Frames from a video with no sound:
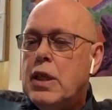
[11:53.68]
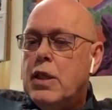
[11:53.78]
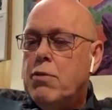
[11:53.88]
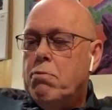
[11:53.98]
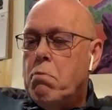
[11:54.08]

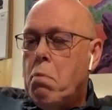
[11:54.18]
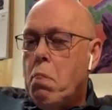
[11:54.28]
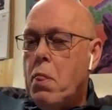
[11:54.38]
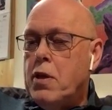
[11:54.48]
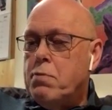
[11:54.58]
Um,
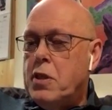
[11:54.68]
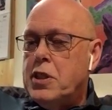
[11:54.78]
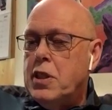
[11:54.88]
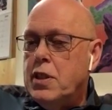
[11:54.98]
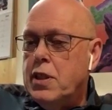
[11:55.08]

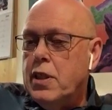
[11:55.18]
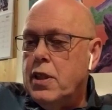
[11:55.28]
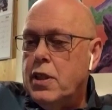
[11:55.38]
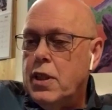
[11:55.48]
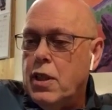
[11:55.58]
especially
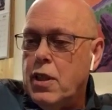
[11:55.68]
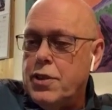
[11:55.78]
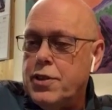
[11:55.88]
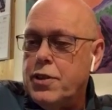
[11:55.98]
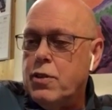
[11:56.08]
the, the
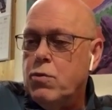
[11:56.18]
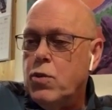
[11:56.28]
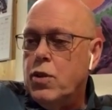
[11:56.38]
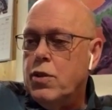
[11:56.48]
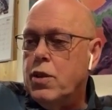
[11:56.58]
last
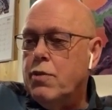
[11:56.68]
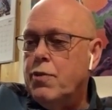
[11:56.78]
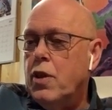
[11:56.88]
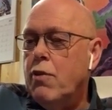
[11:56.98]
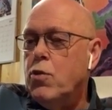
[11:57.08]
one. If
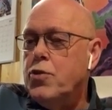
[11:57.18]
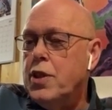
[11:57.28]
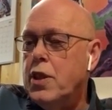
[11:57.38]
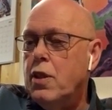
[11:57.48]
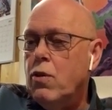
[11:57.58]
have you
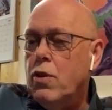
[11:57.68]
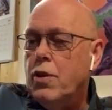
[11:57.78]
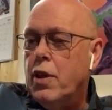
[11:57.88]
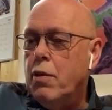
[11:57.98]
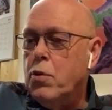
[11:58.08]
seen all
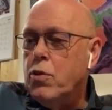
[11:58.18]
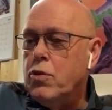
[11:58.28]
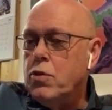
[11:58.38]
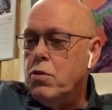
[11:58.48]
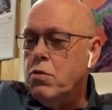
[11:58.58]
their
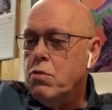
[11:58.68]
books?